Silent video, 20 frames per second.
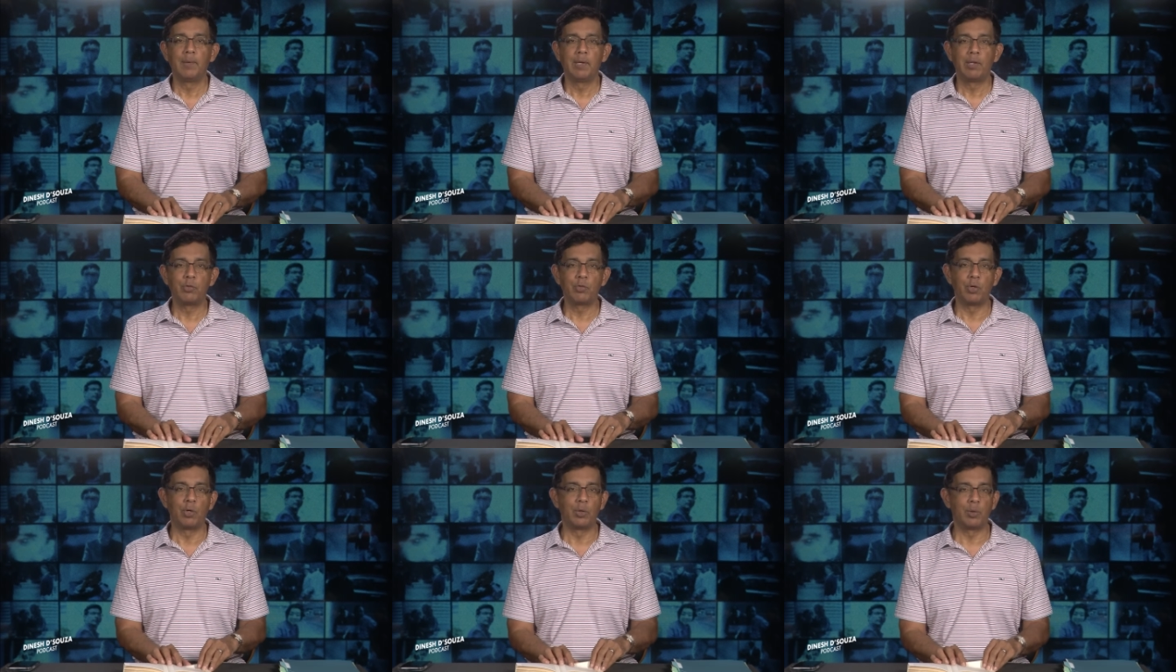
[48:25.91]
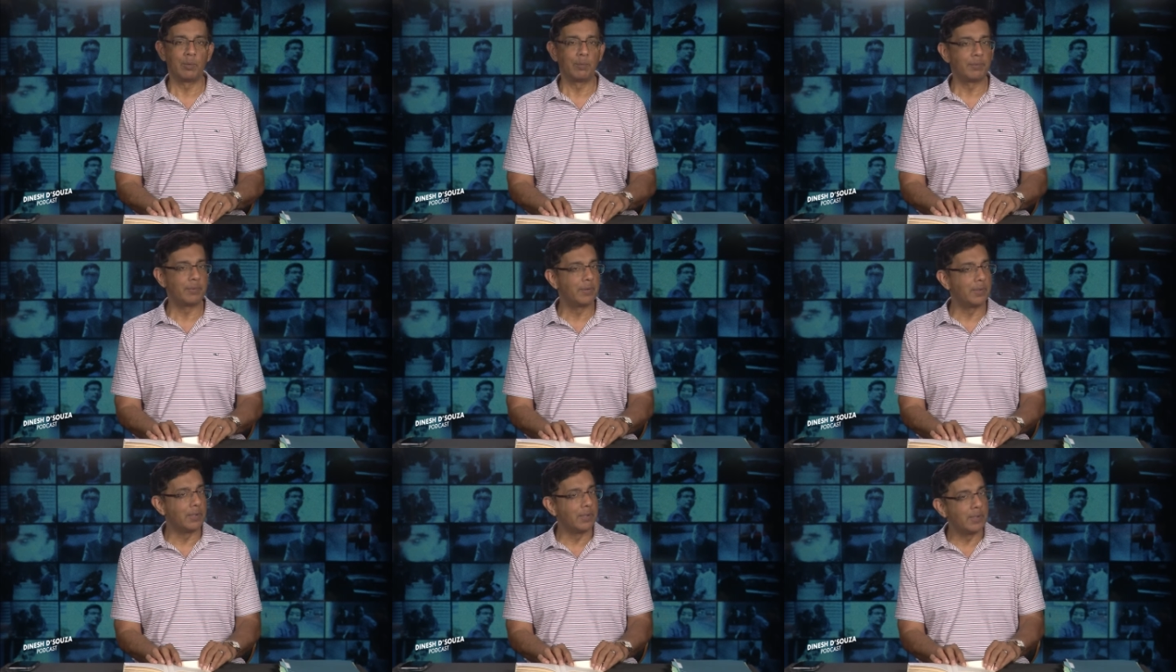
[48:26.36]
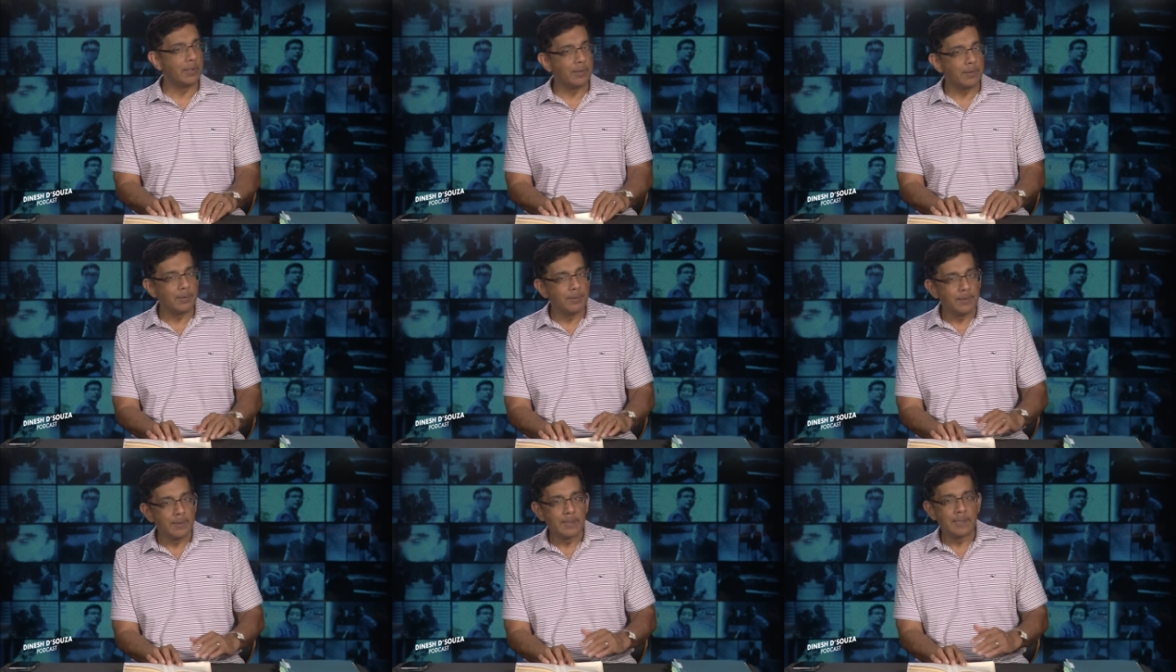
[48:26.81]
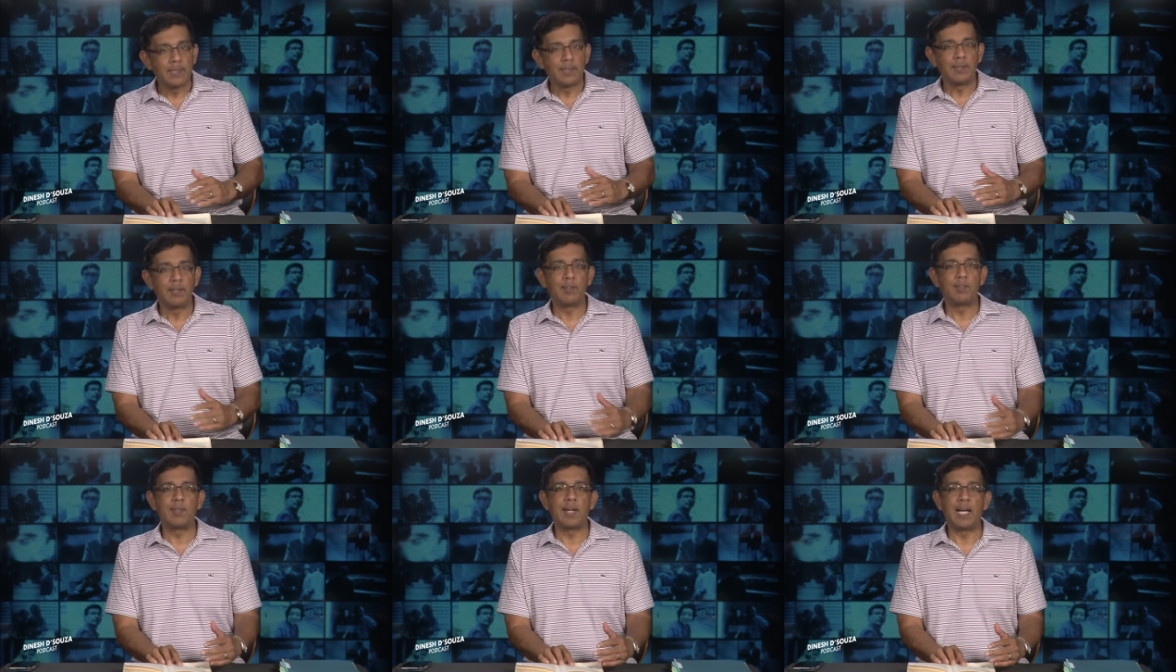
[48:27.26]
So the
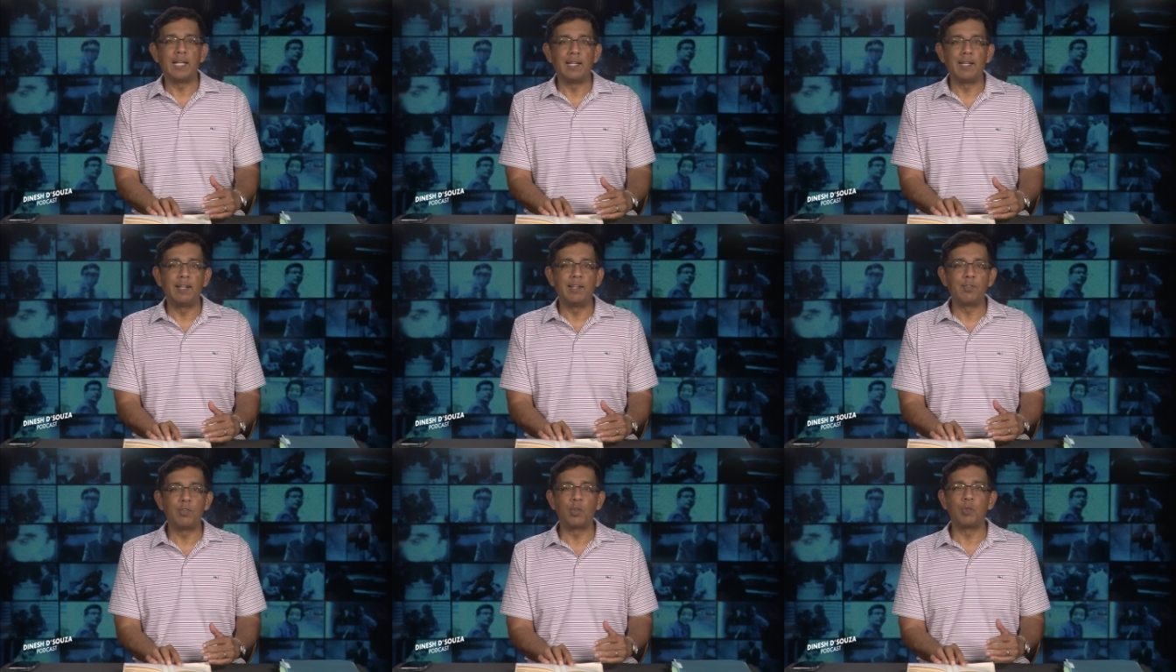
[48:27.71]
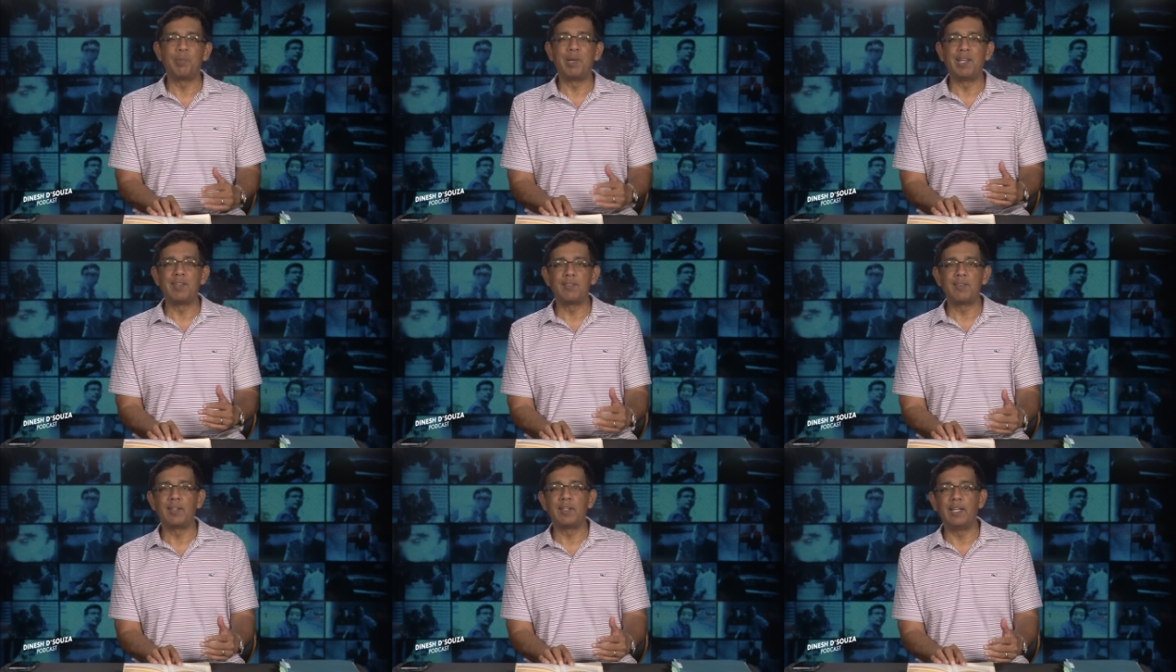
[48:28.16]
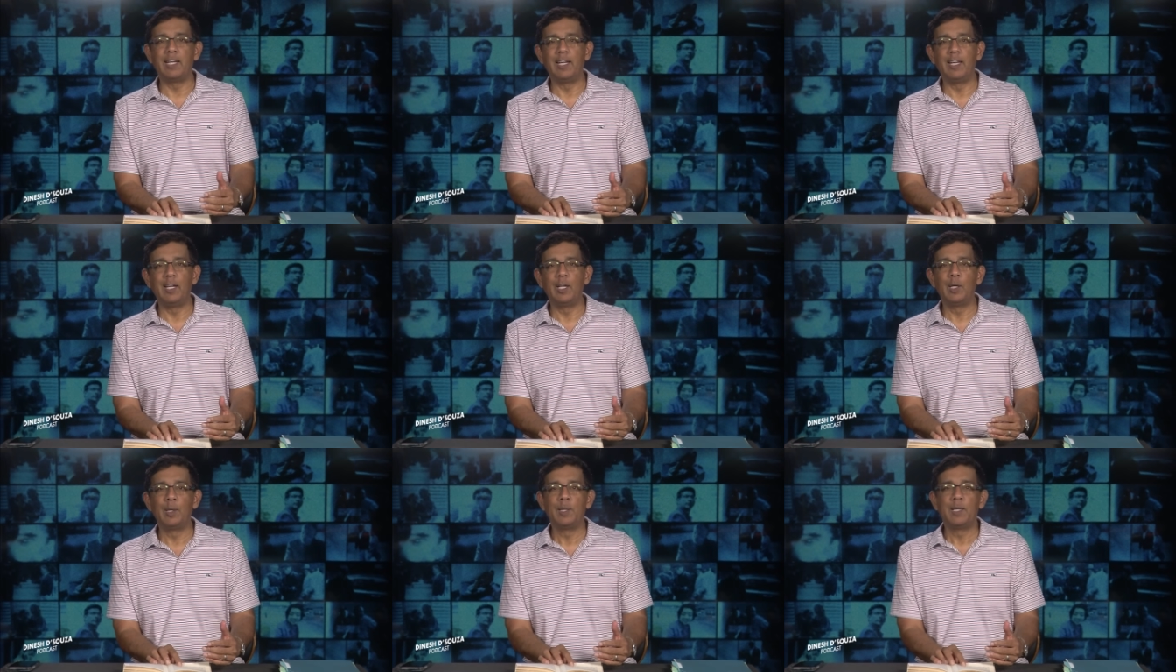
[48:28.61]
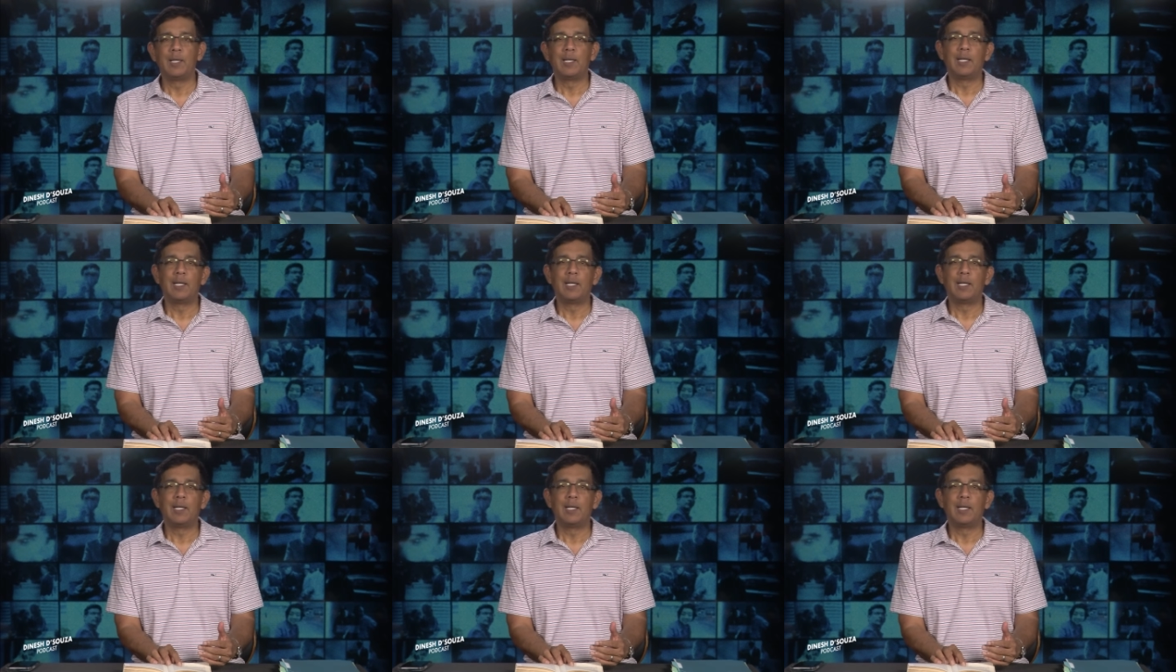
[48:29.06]
Stalinist is basically